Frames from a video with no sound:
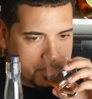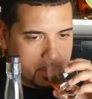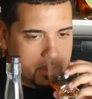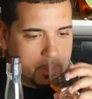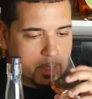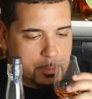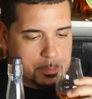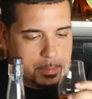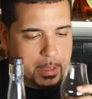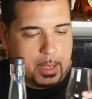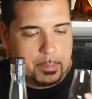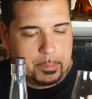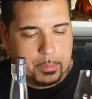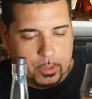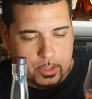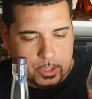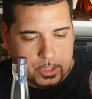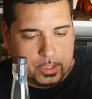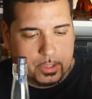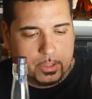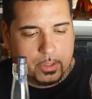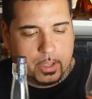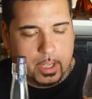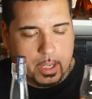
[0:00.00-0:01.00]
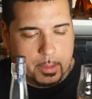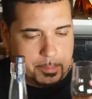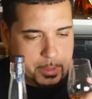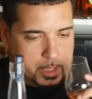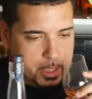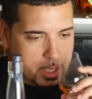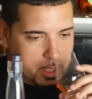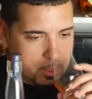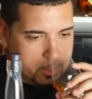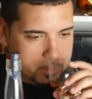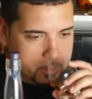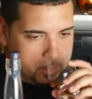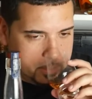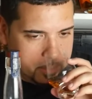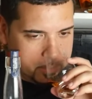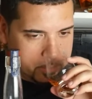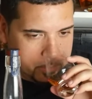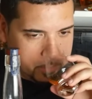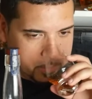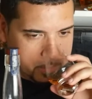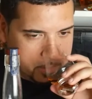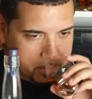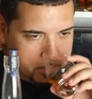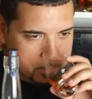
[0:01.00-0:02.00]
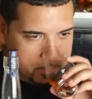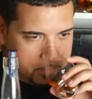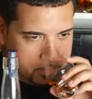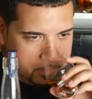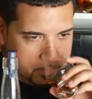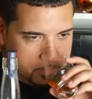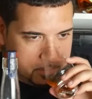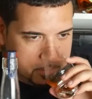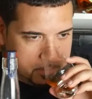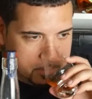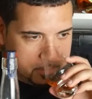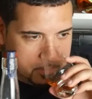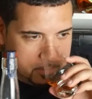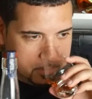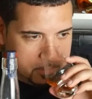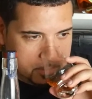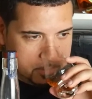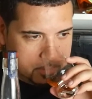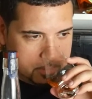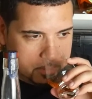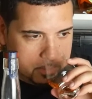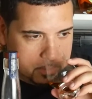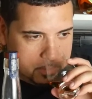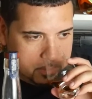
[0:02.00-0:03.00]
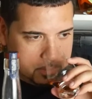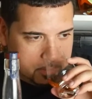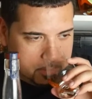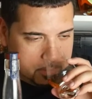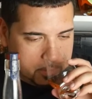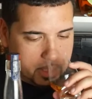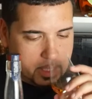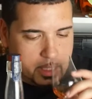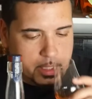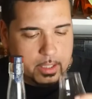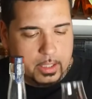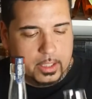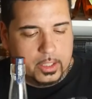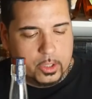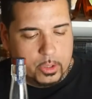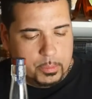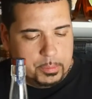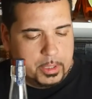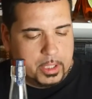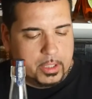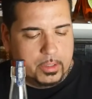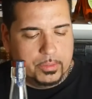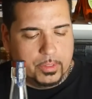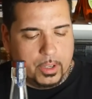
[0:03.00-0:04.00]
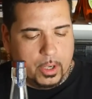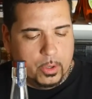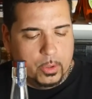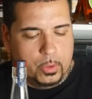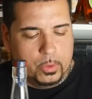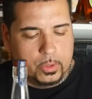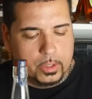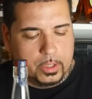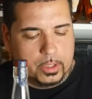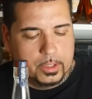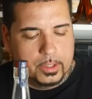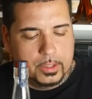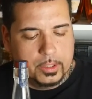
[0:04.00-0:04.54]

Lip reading: The pepper's still coming out in this one, and a little bit of oak.